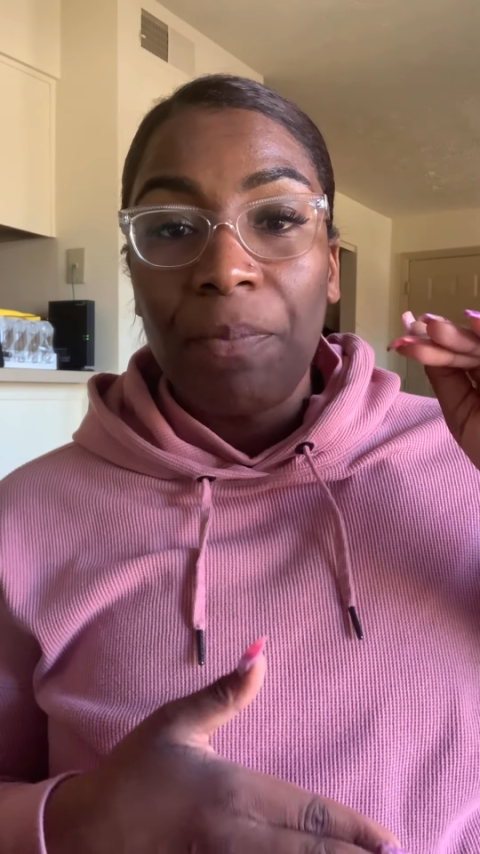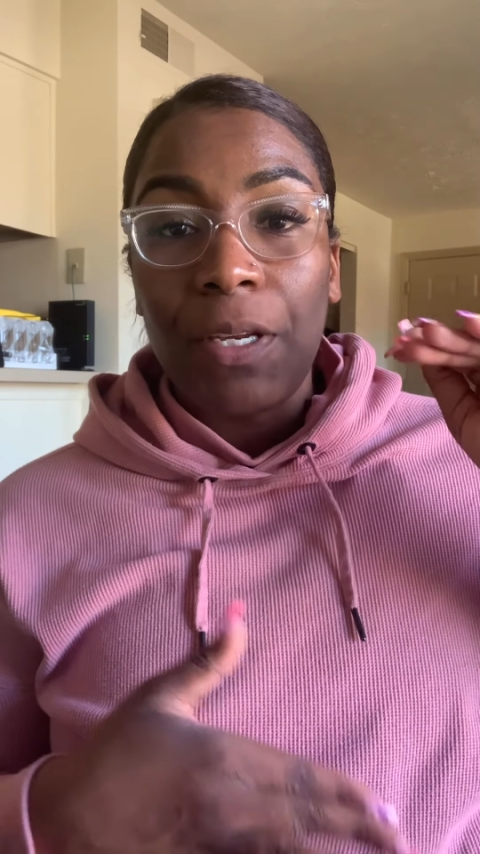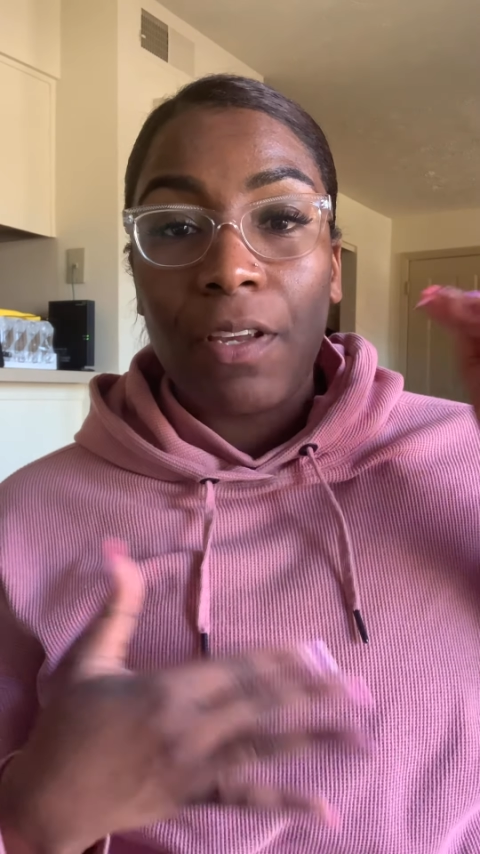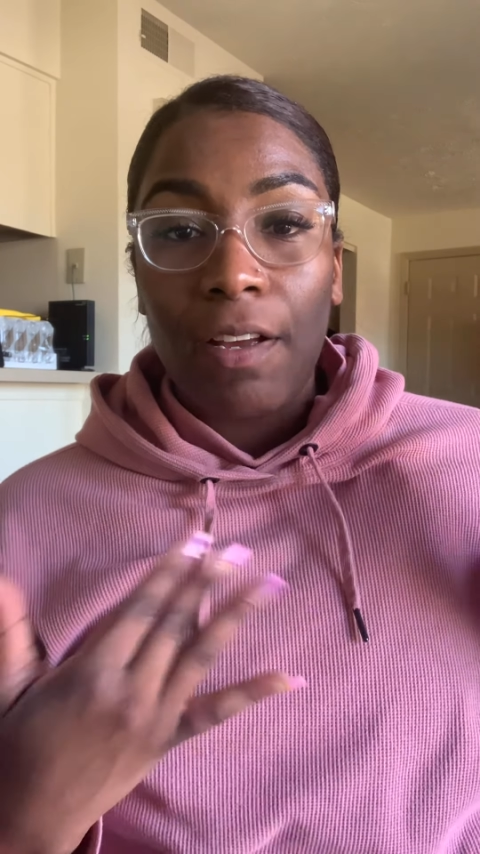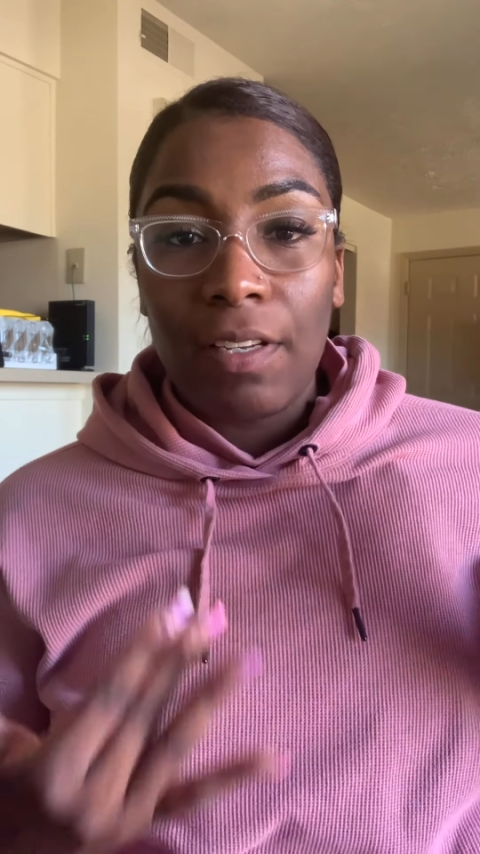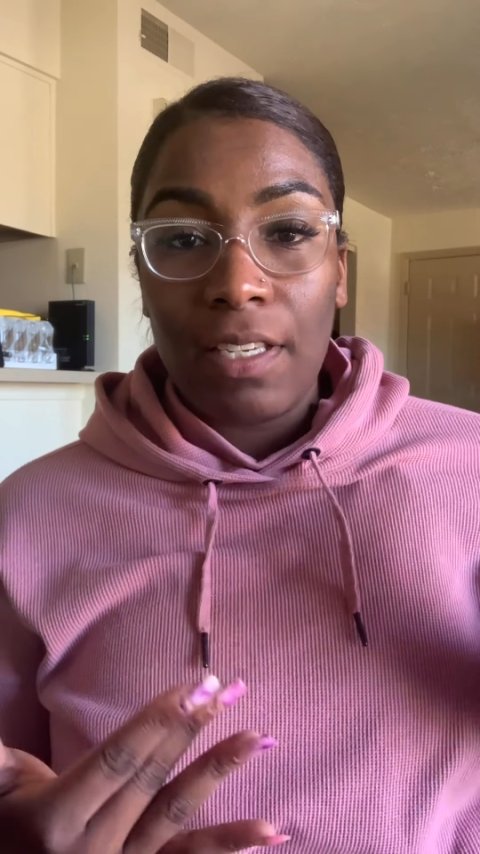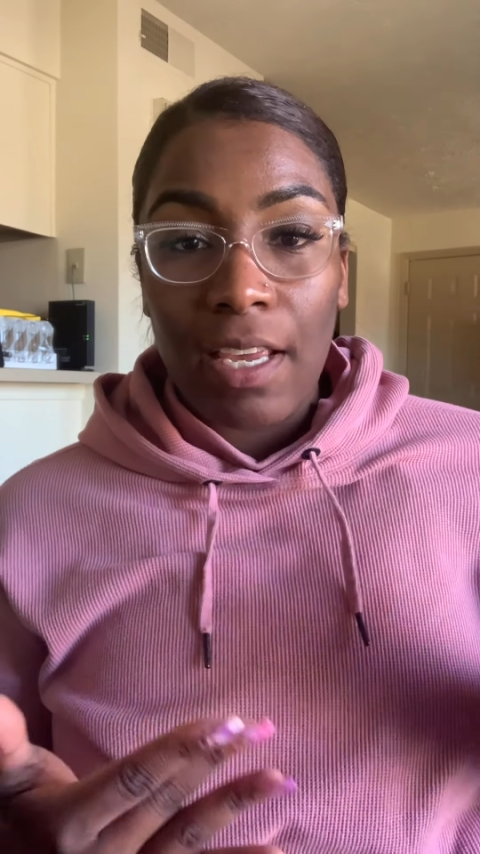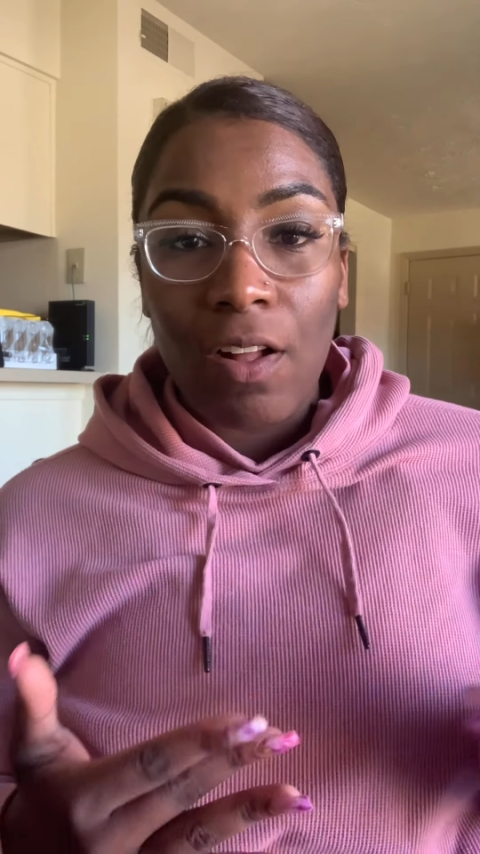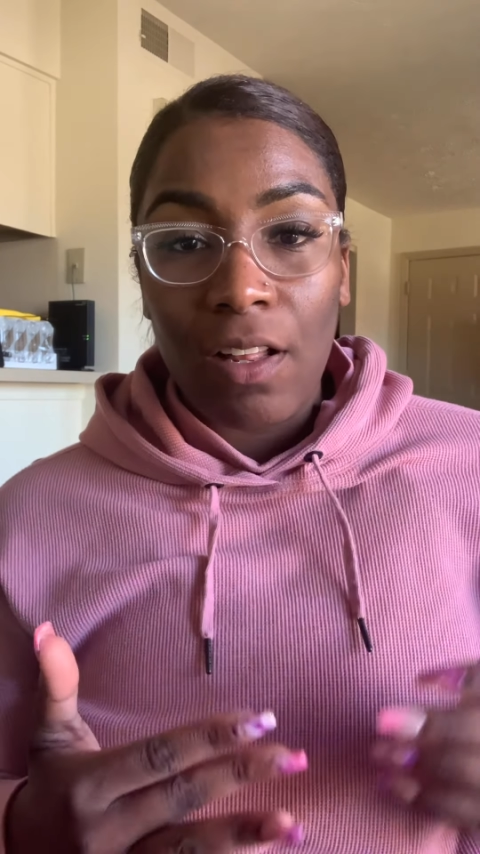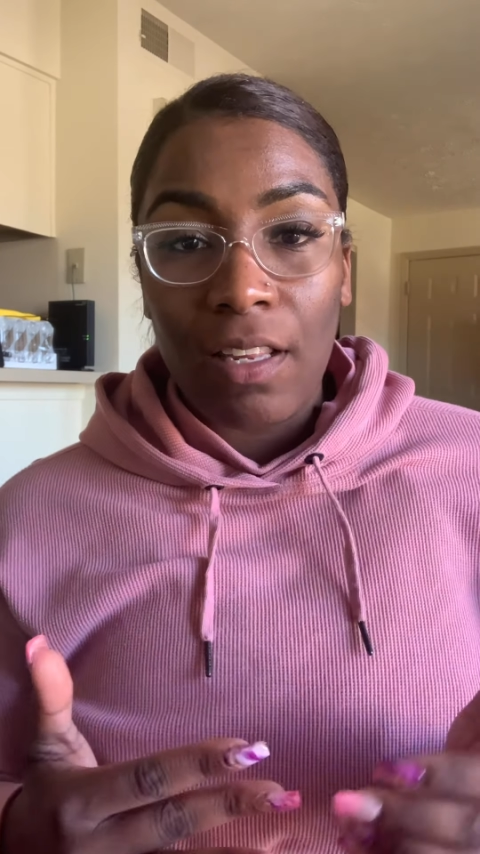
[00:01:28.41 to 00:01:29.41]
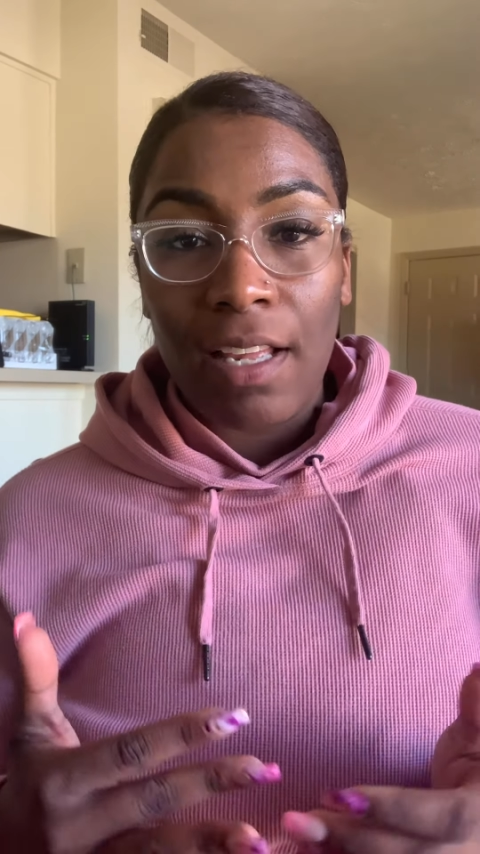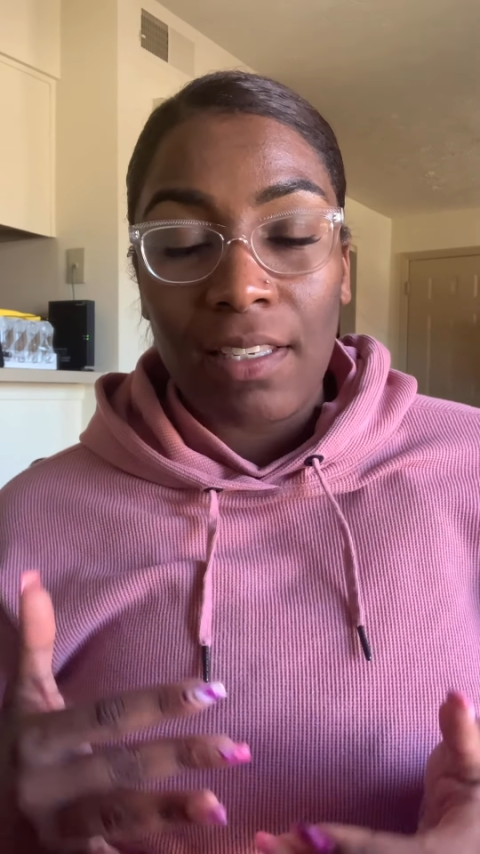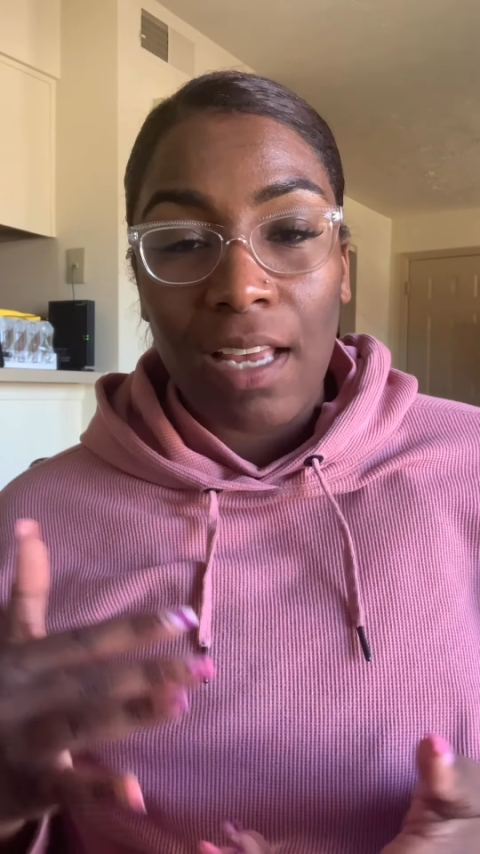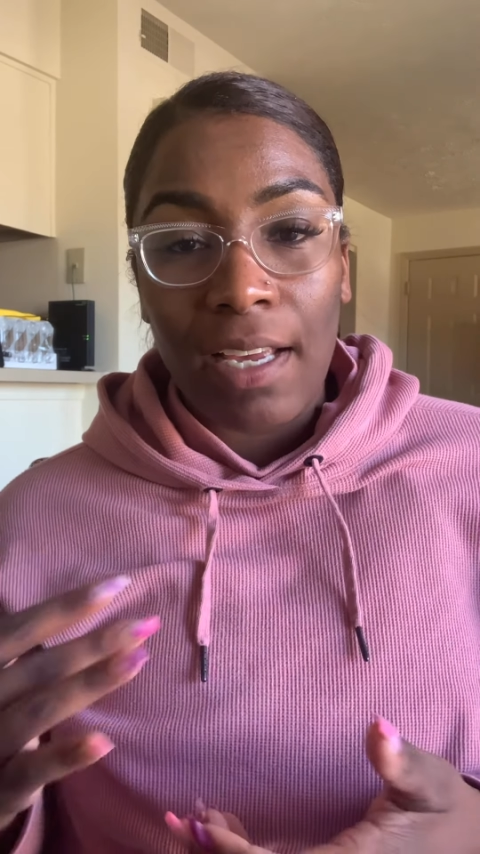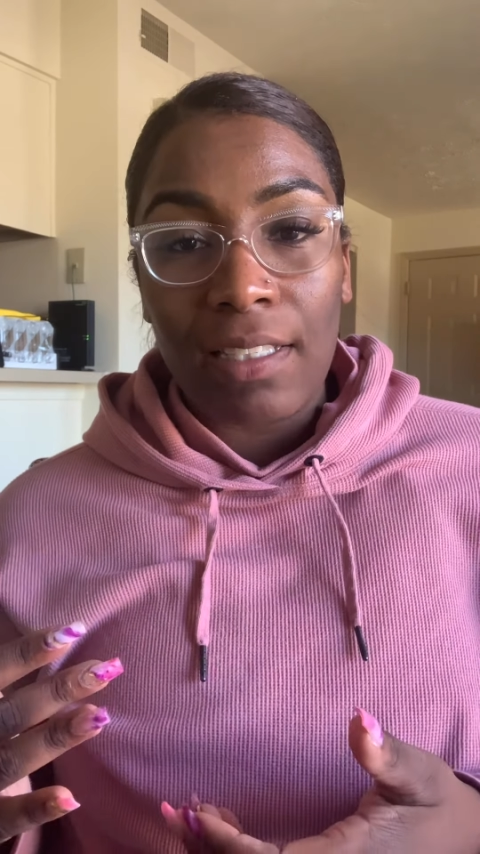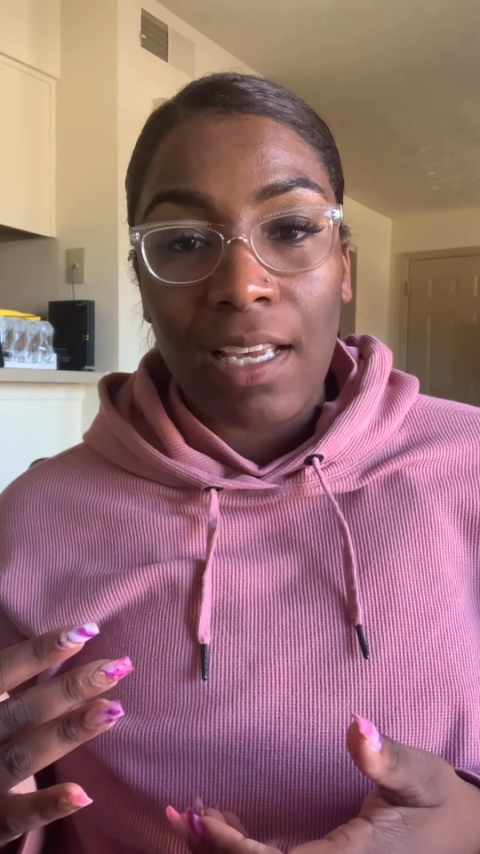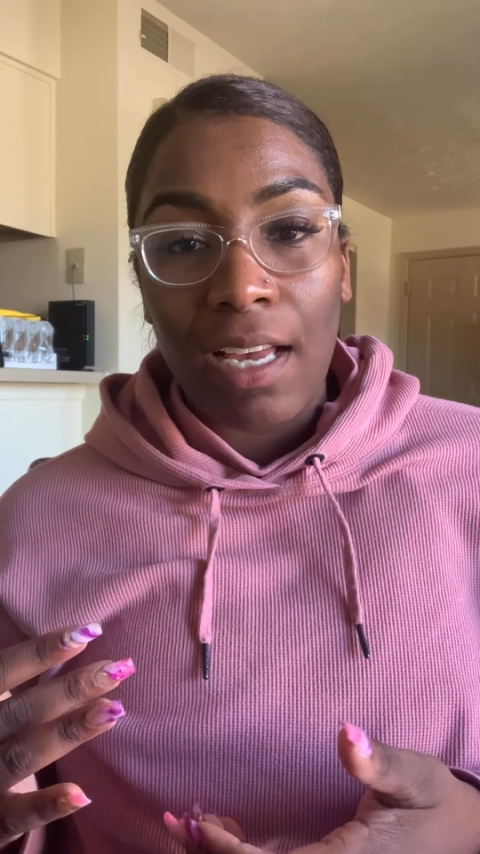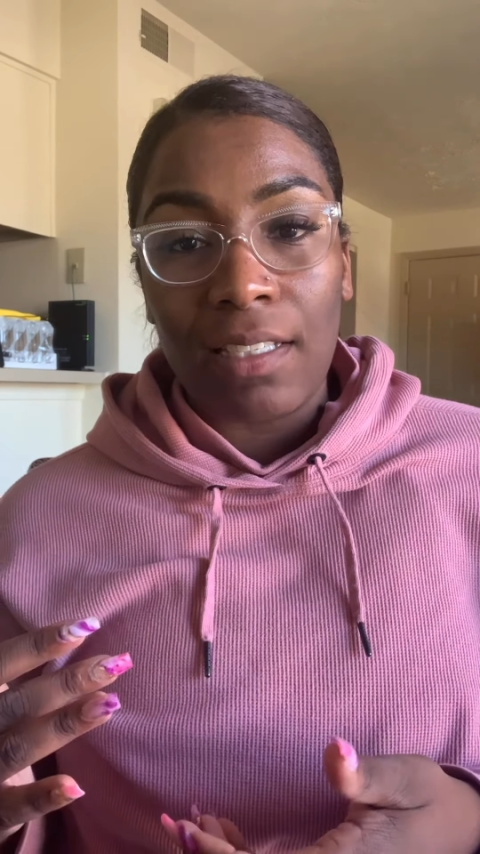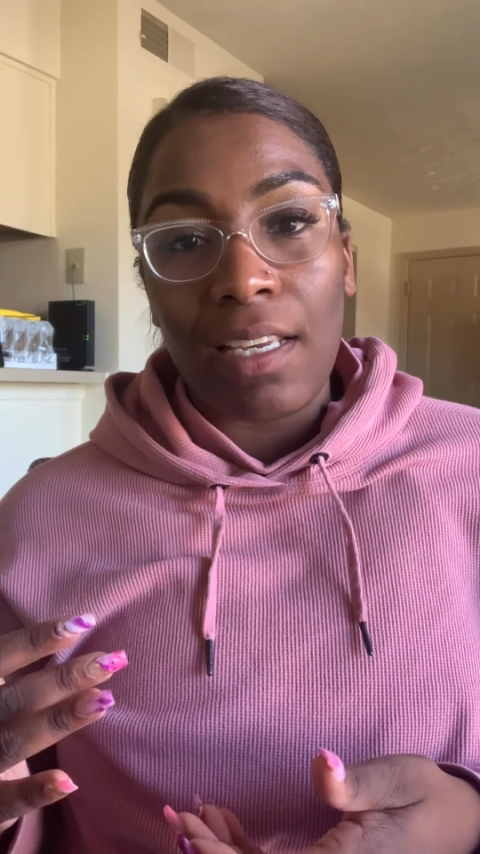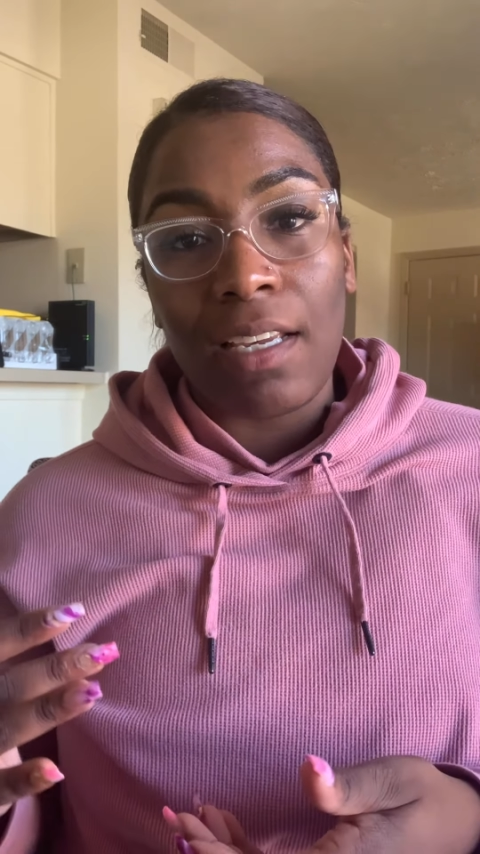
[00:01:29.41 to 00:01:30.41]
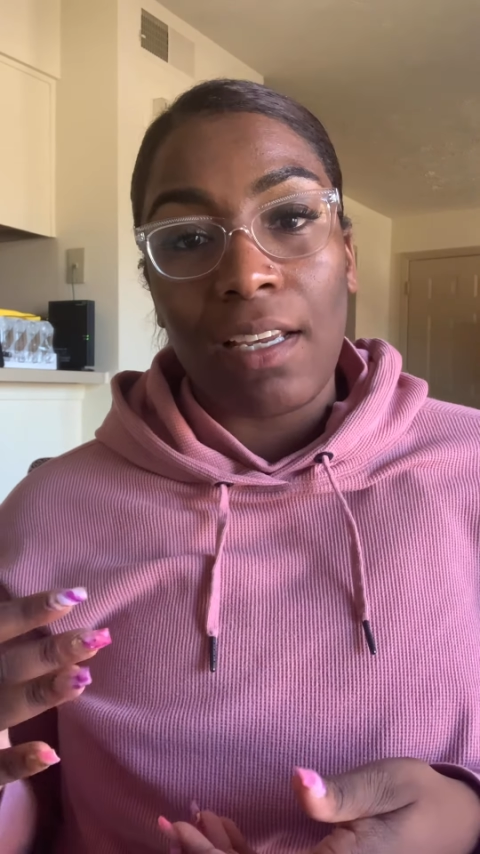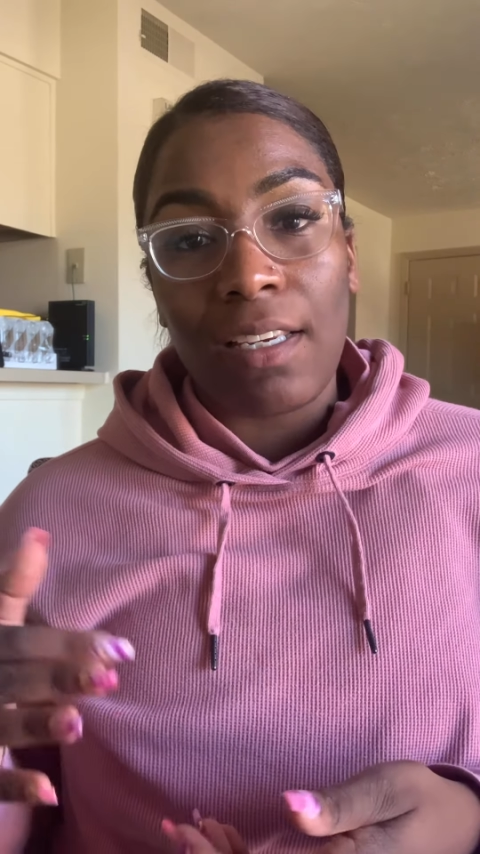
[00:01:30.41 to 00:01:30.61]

and you have to take all of that science content